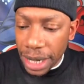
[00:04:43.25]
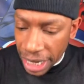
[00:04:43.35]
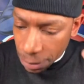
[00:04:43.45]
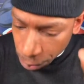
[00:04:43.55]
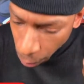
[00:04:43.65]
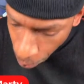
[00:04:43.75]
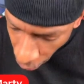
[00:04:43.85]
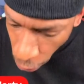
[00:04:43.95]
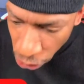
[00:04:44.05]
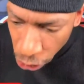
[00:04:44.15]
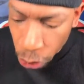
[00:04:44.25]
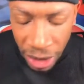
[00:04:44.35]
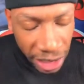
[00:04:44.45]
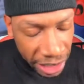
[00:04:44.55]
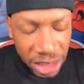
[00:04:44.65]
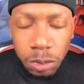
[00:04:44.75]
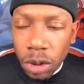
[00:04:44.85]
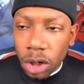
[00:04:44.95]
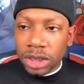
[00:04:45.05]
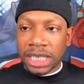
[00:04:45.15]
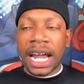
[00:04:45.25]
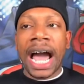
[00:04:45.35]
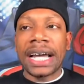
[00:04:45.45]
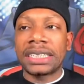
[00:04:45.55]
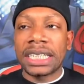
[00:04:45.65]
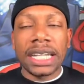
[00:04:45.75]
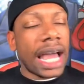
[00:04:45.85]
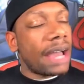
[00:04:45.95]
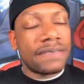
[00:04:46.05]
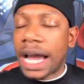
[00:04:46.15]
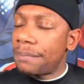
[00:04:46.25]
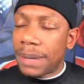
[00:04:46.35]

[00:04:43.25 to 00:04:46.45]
a proposal his words and IG Live not